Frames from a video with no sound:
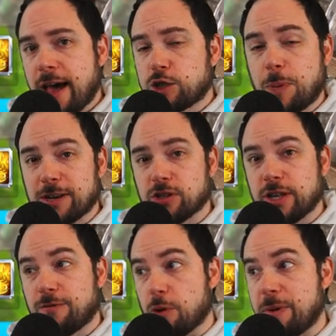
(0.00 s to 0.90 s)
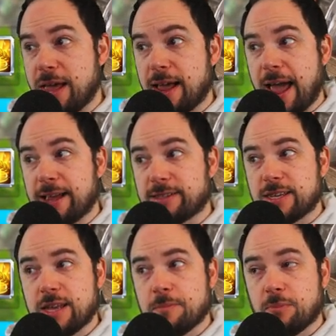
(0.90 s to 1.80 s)
especially if you're being a
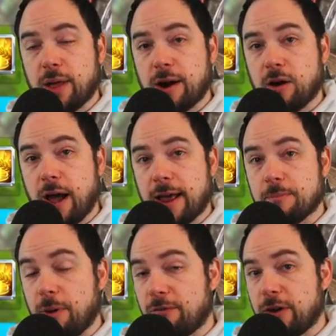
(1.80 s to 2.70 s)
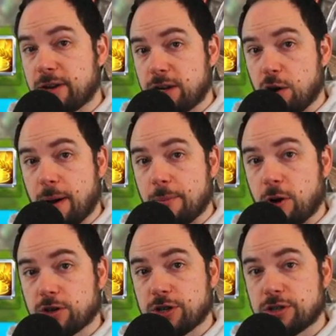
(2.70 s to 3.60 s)
team player and buffing nearby
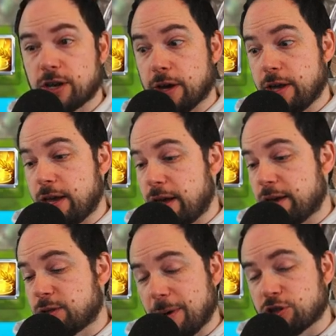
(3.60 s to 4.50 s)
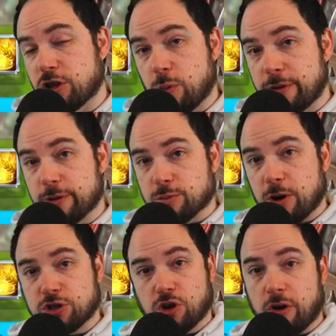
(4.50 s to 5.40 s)
marches, especially when those
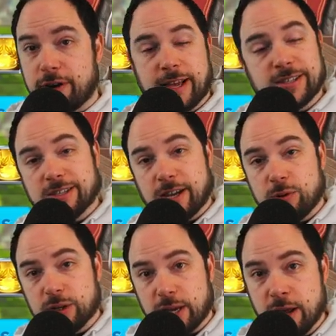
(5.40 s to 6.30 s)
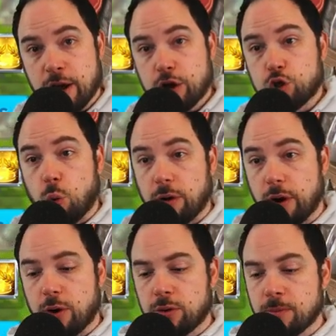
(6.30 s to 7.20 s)
marches aren't necessarily
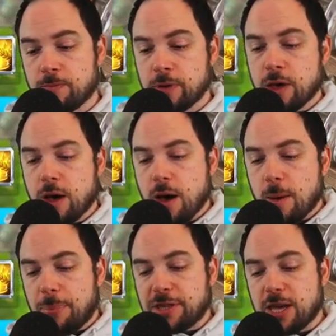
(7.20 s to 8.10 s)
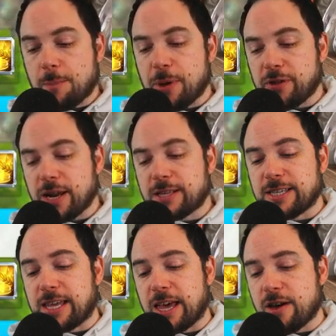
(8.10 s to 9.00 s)
your own. But the ability
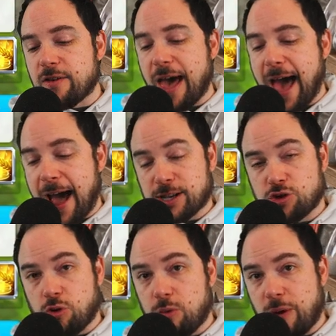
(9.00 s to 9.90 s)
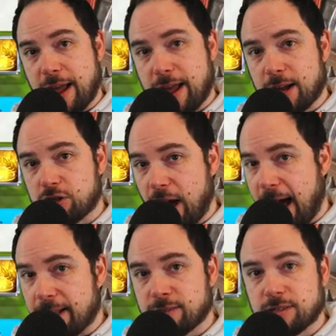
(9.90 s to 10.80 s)
to give extra rage
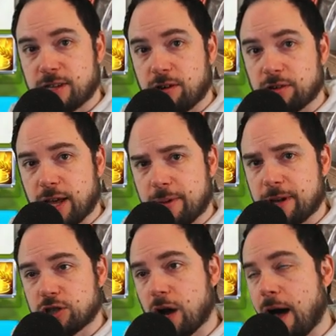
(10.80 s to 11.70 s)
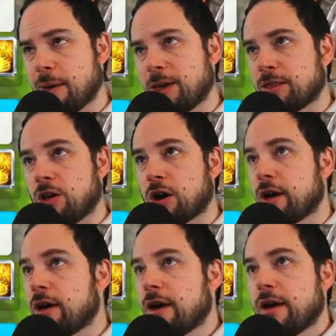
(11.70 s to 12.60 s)
and skill damage, I mean, look,